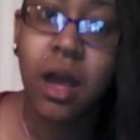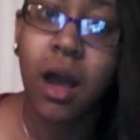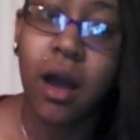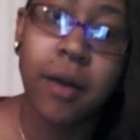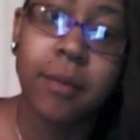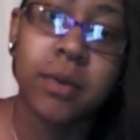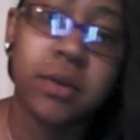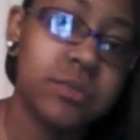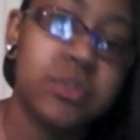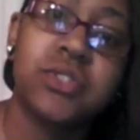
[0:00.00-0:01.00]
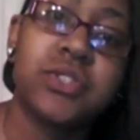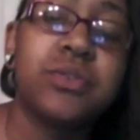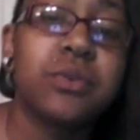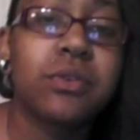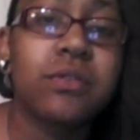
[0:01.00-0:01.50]
I'm just
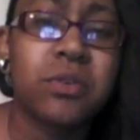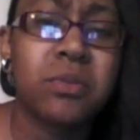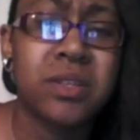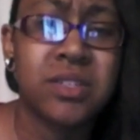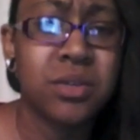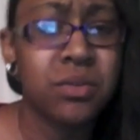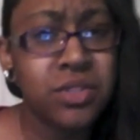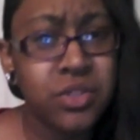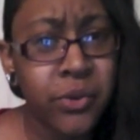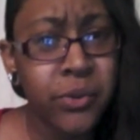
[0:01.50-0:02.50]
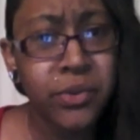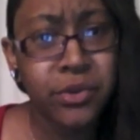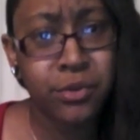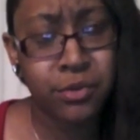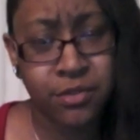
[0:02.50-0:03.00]
doing a review because there were so
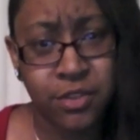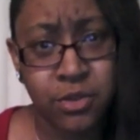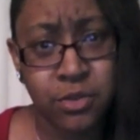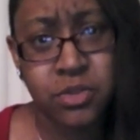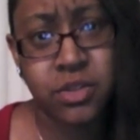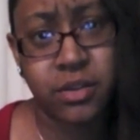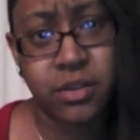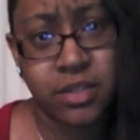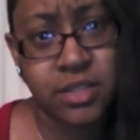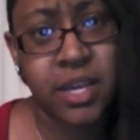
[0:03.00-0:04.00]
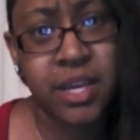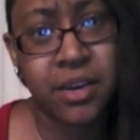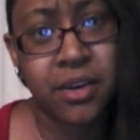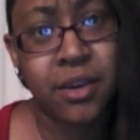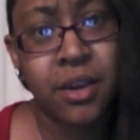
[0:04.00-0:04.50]
little reviews on this
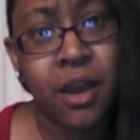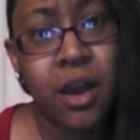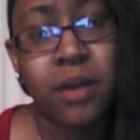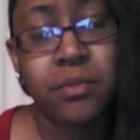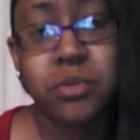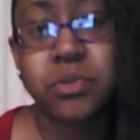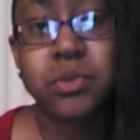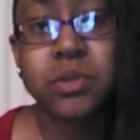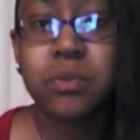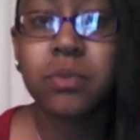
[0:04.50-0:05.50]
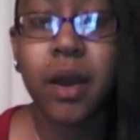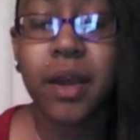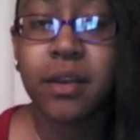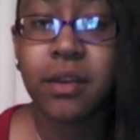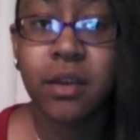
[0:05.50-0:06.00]
hair. There was only
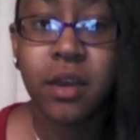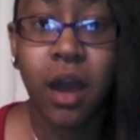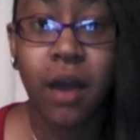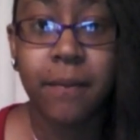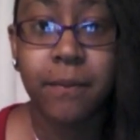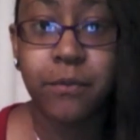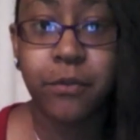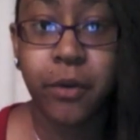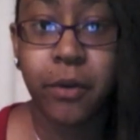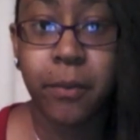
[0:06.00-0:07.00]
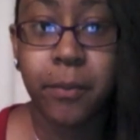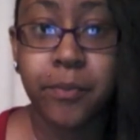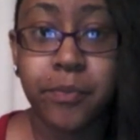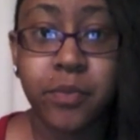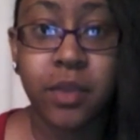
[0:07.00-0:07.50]
one from
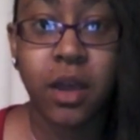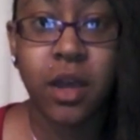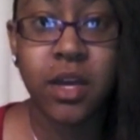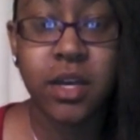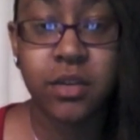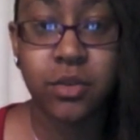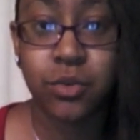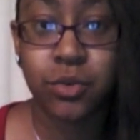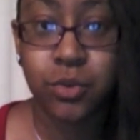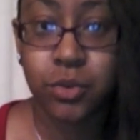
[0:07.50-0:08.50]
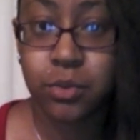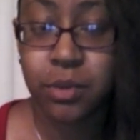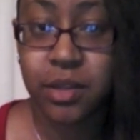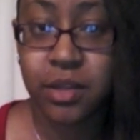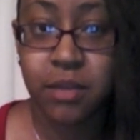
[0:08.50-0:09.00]
a group by
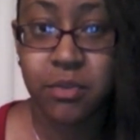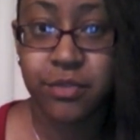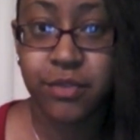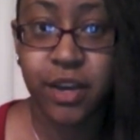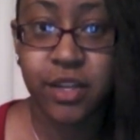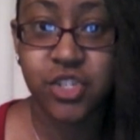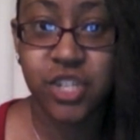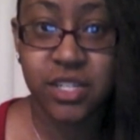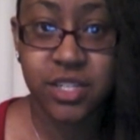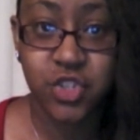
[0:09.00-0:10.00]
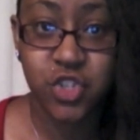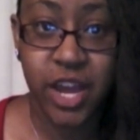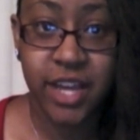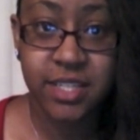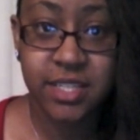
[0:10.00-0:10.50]
the name of Jaz
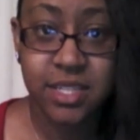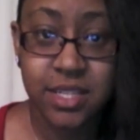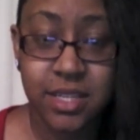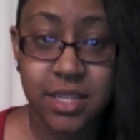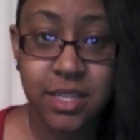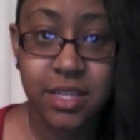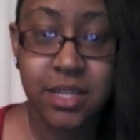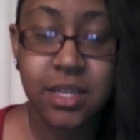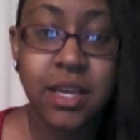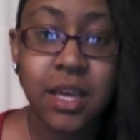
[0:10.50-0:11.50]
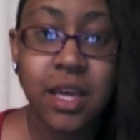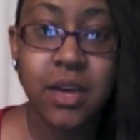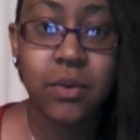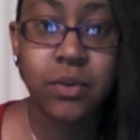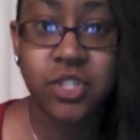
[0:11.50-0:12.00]
Jackson
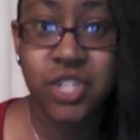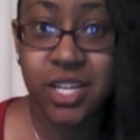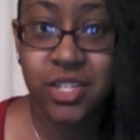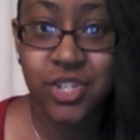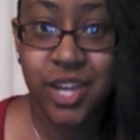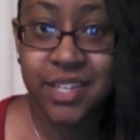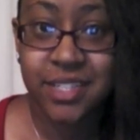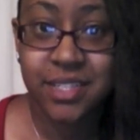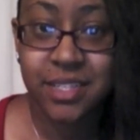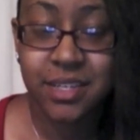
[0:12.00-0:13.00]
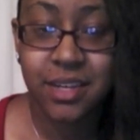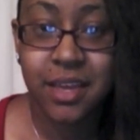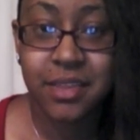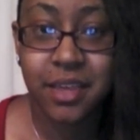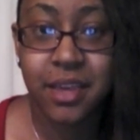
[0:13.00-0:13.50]
or Jaz Jackson,
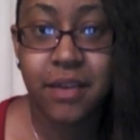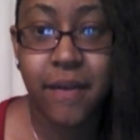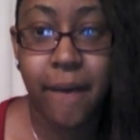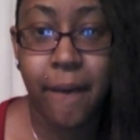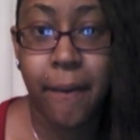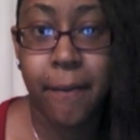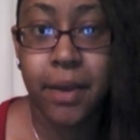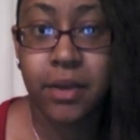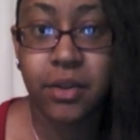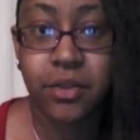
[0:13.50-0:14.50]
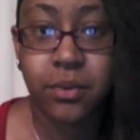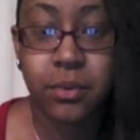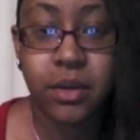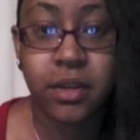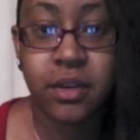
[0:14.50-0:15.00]
and then another
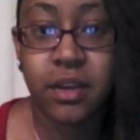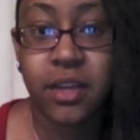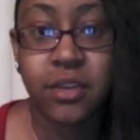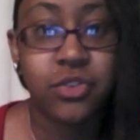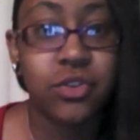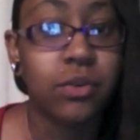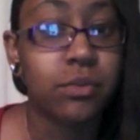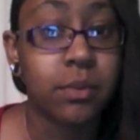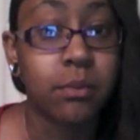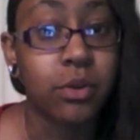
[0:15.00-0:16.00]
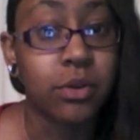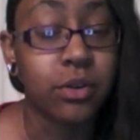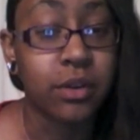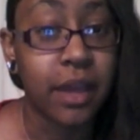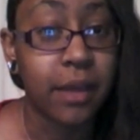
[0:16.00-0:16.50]
one, I don't remember her
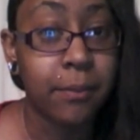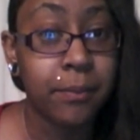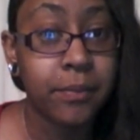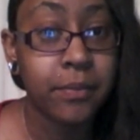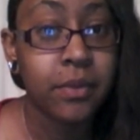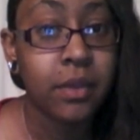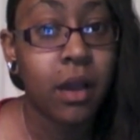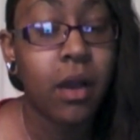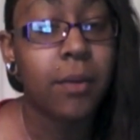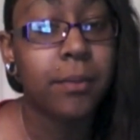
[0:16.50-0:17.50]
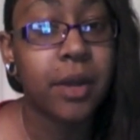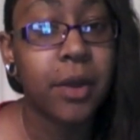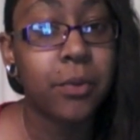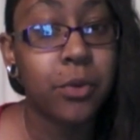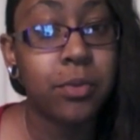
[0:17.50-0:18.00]
name. But I
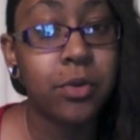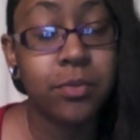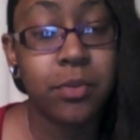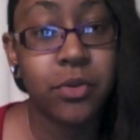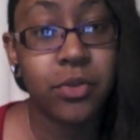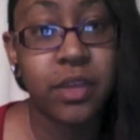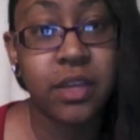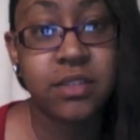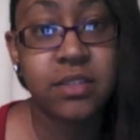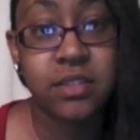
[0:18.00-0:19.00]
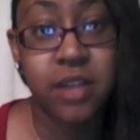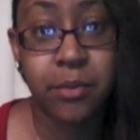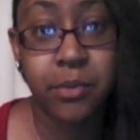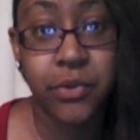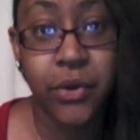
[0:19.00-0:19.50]
will put both links down
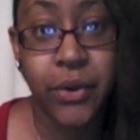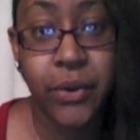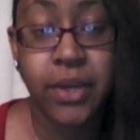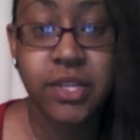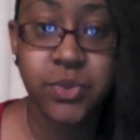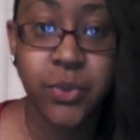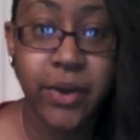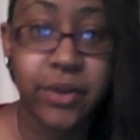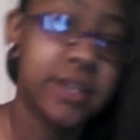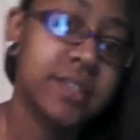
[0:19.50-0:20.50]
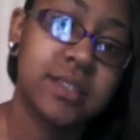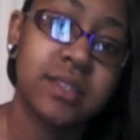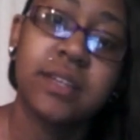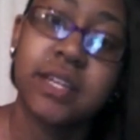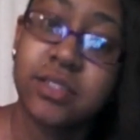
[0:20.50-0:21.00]
below as well as a
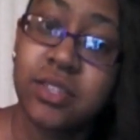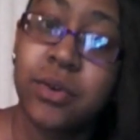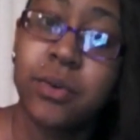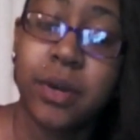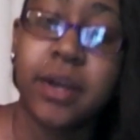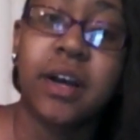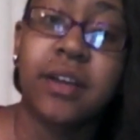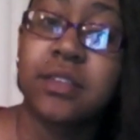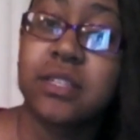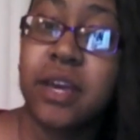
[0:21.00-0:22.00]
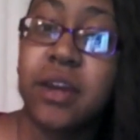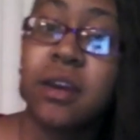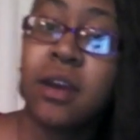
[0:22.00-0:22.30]
link to where I got this hair.